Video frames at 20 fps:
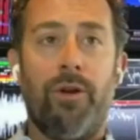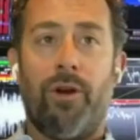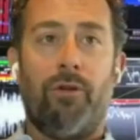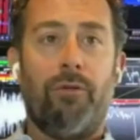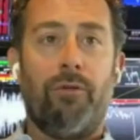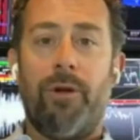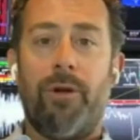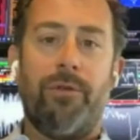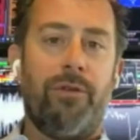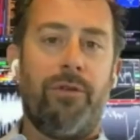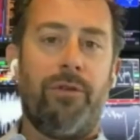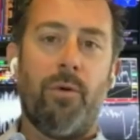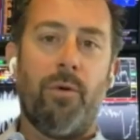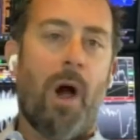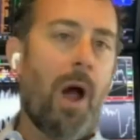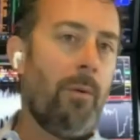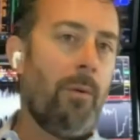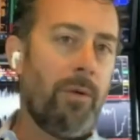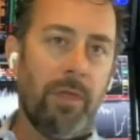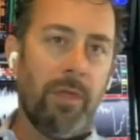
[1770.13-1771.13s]
would agree with
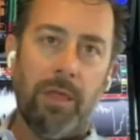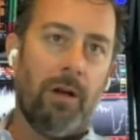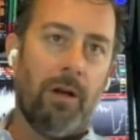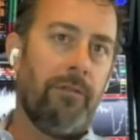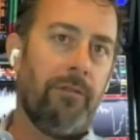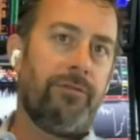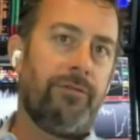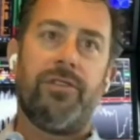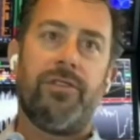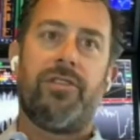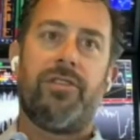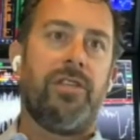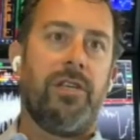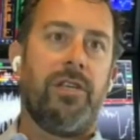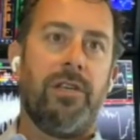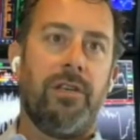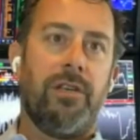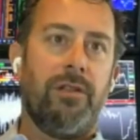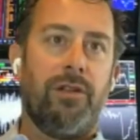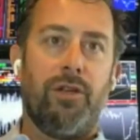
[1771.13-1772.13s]
you. I would love to
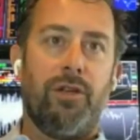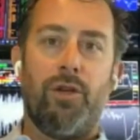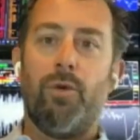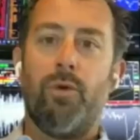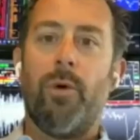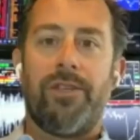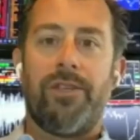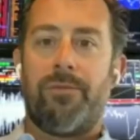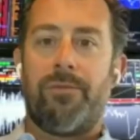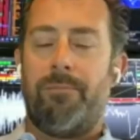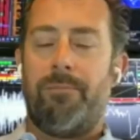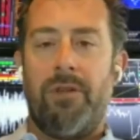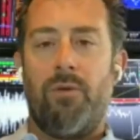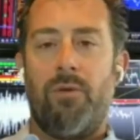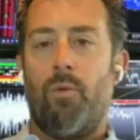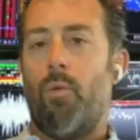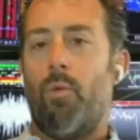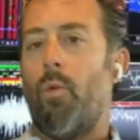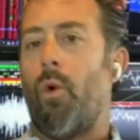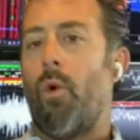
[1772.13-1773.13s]
see the U.S.
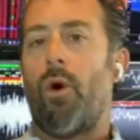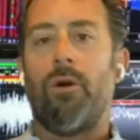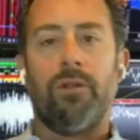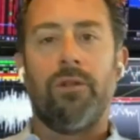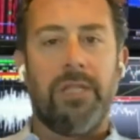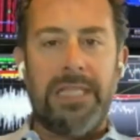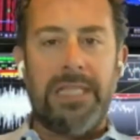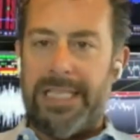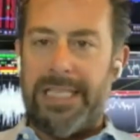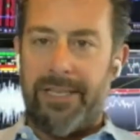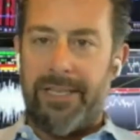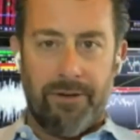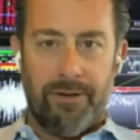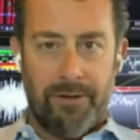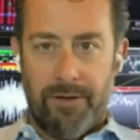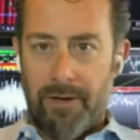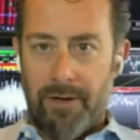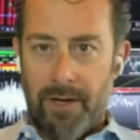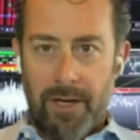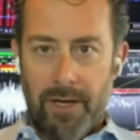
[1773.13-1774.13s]
be the world
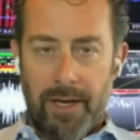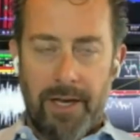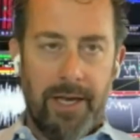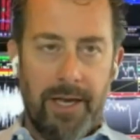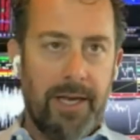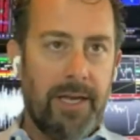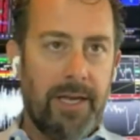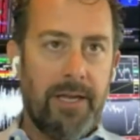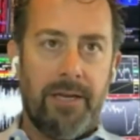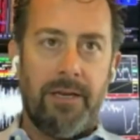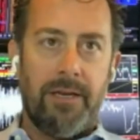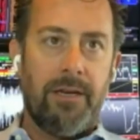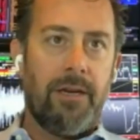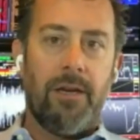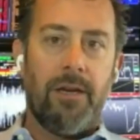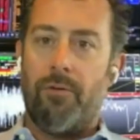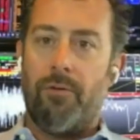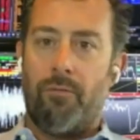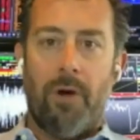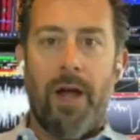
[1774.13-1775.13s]
leader Absolutely.
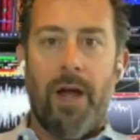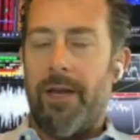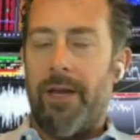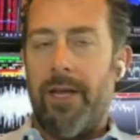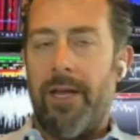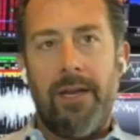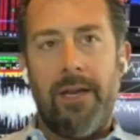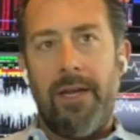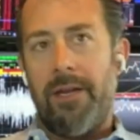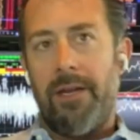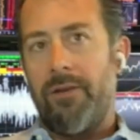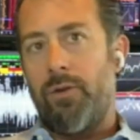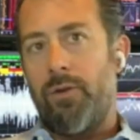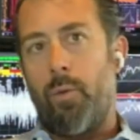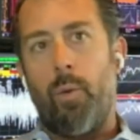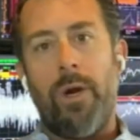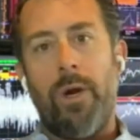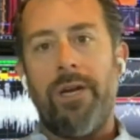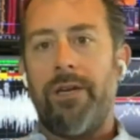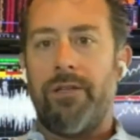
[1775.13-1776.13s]
in right in,
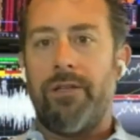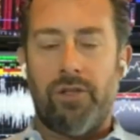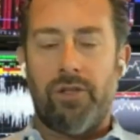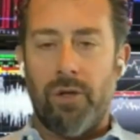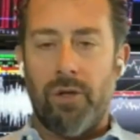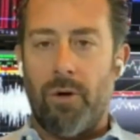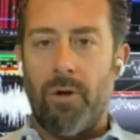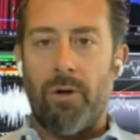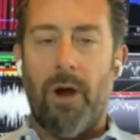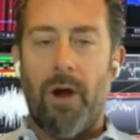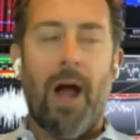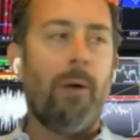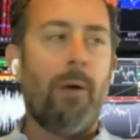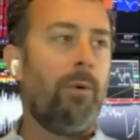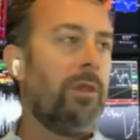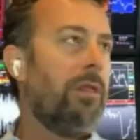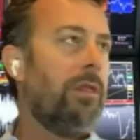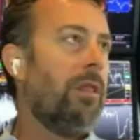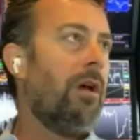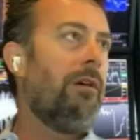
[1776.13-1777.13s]
in wind and solar.
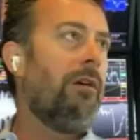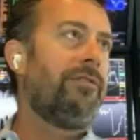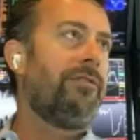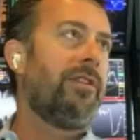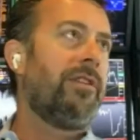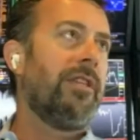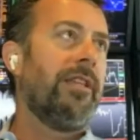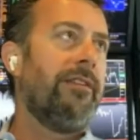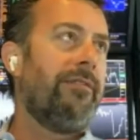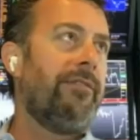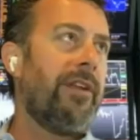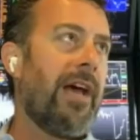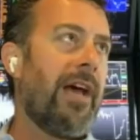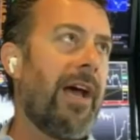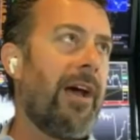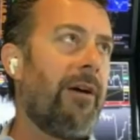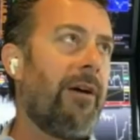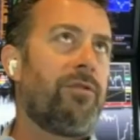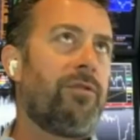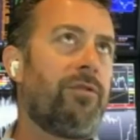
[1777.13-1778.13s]
I would love to live
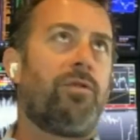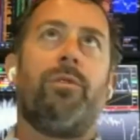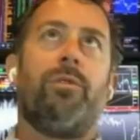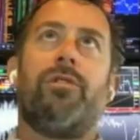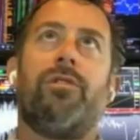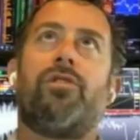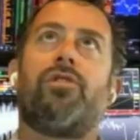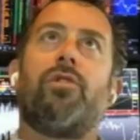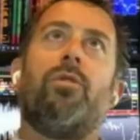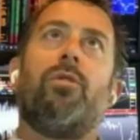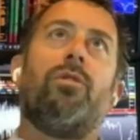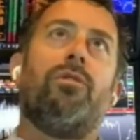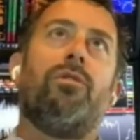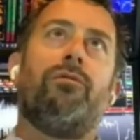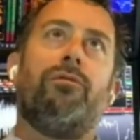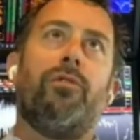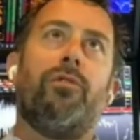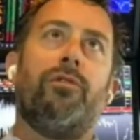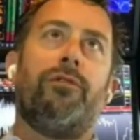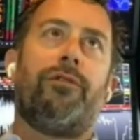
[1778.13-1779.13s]
in a house with a
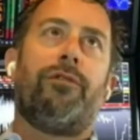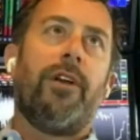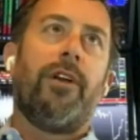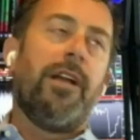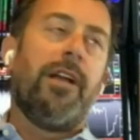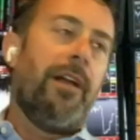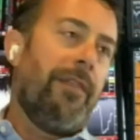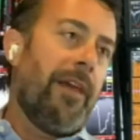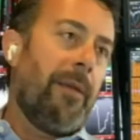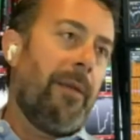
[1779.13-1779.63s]
solar roof